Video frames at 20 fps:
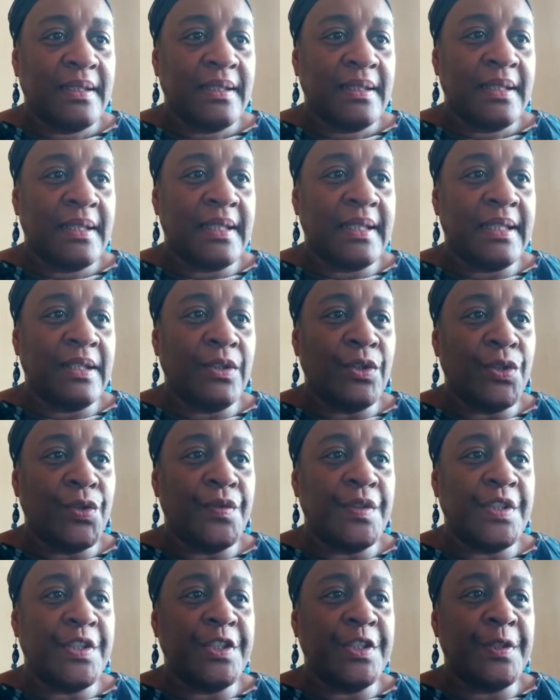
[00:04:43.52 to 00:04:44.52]
I
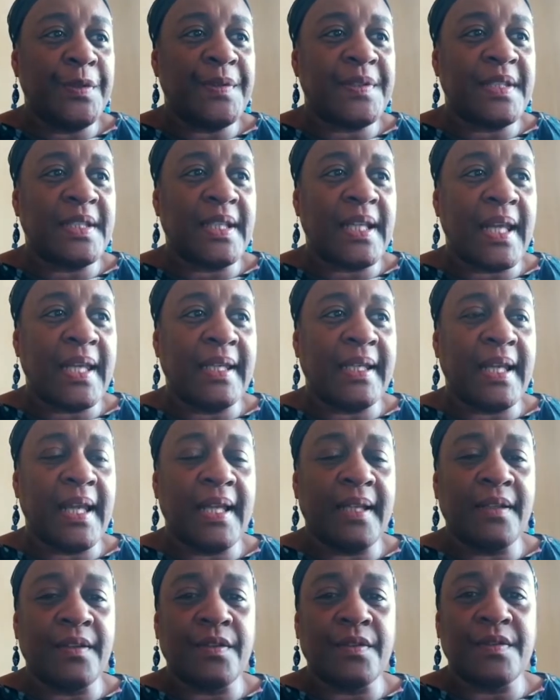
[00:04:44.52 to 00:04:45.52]
encourage you to light
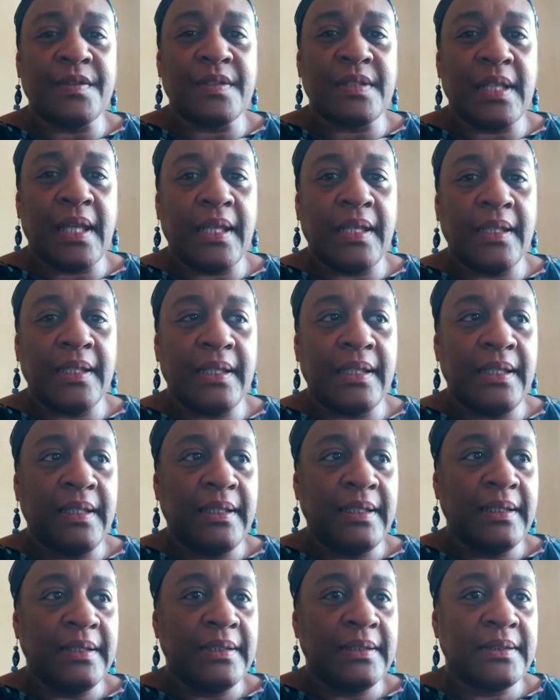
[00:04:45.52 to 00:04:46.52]
candles
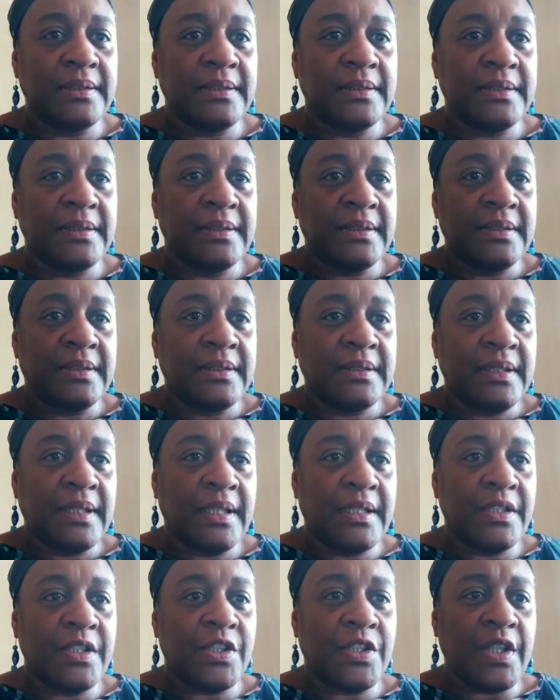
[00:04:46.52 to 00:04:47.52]
daily
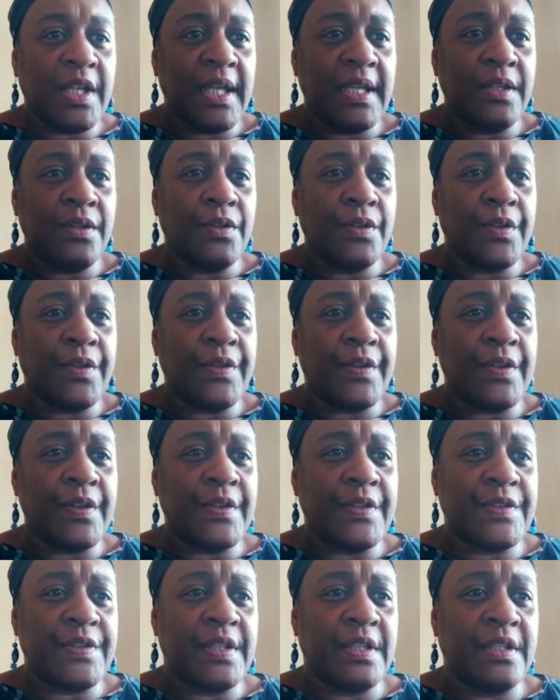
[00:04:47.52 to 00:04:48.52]
and share your
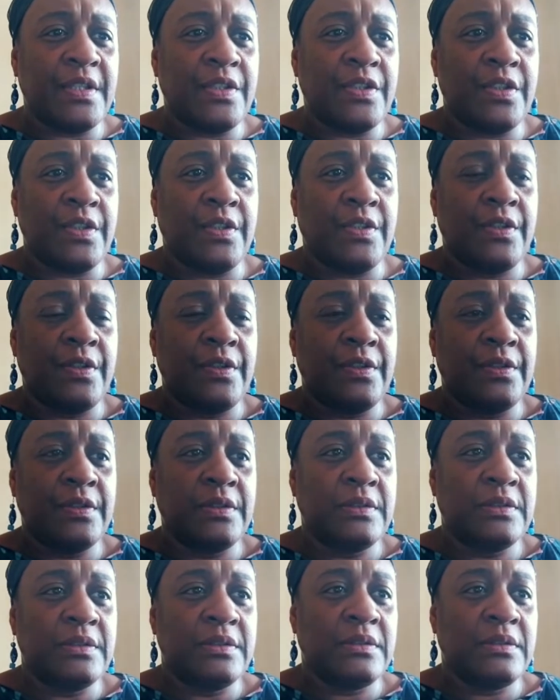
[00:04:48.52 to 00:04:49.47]
thoughts in a journal.